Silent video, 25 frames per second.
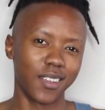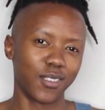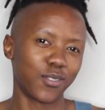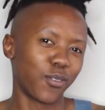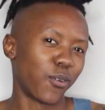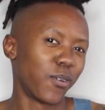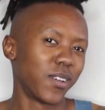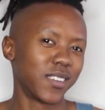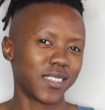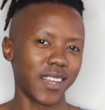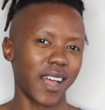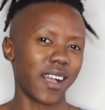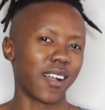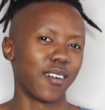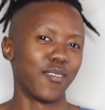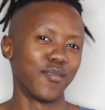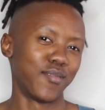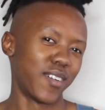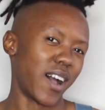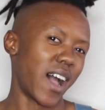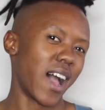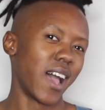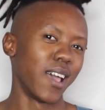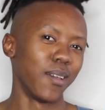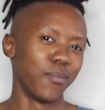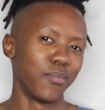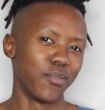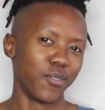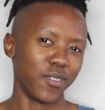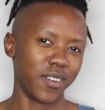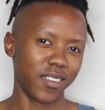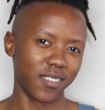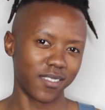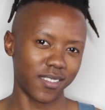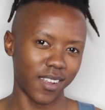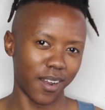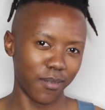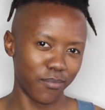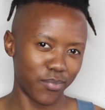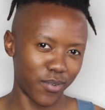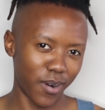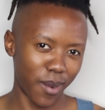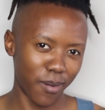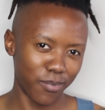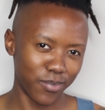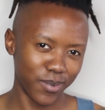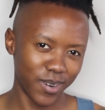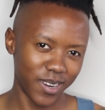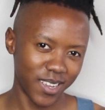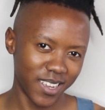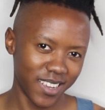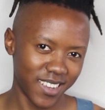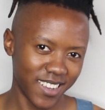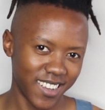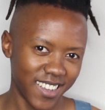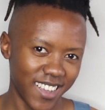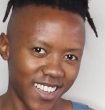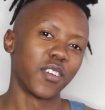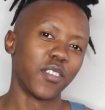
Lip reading: It's always like a vibe when it's done properly.